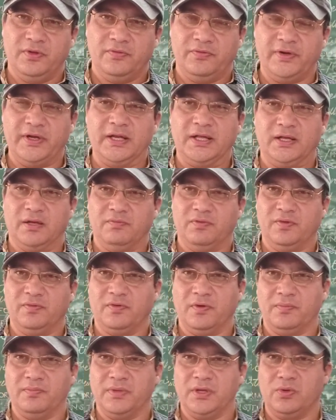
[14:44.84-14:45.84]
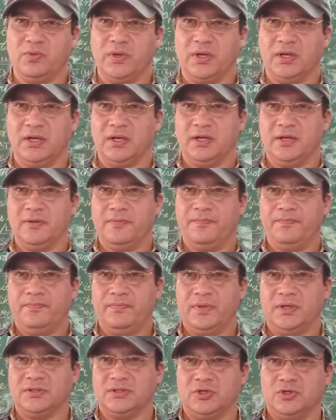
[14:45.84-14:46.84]
fading away from me quickly,
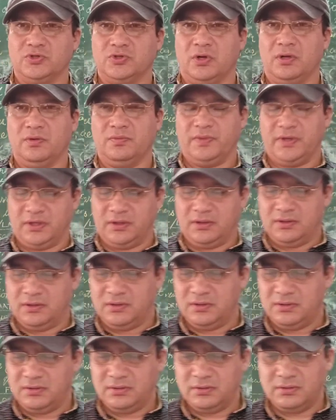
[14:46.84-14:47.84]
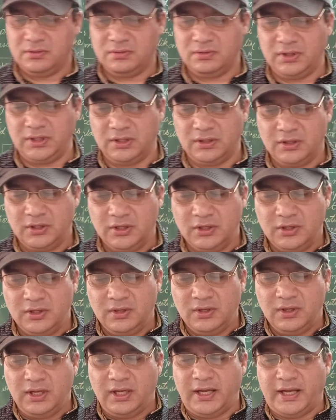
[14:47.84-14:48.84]
is dissolving, right?
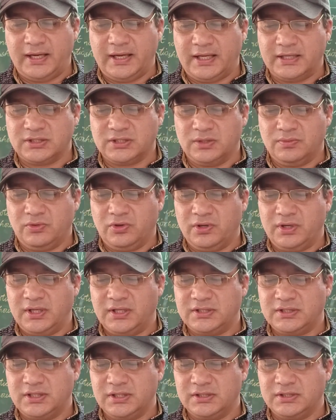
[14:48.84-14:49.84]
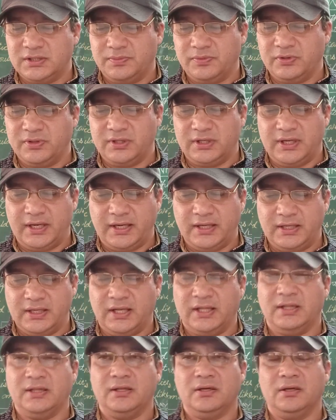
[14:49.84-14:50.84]
And as the morning stills upon the night,
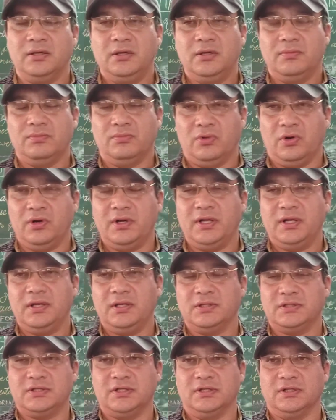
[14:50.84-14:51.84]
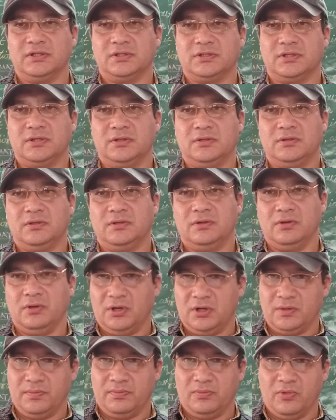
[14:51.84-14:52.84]
and the morning stills,
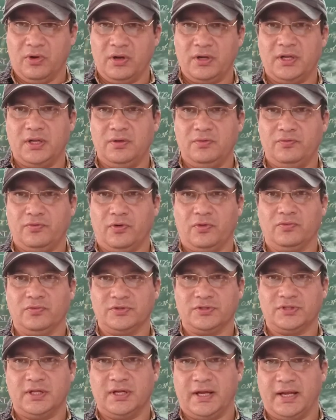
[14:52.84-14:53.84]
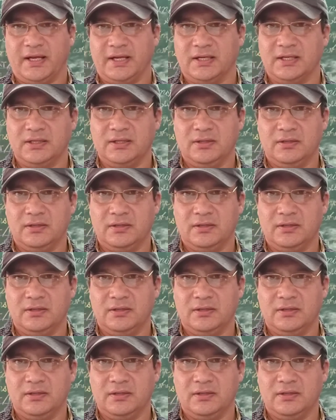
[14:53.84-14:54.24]
or morning follows the night,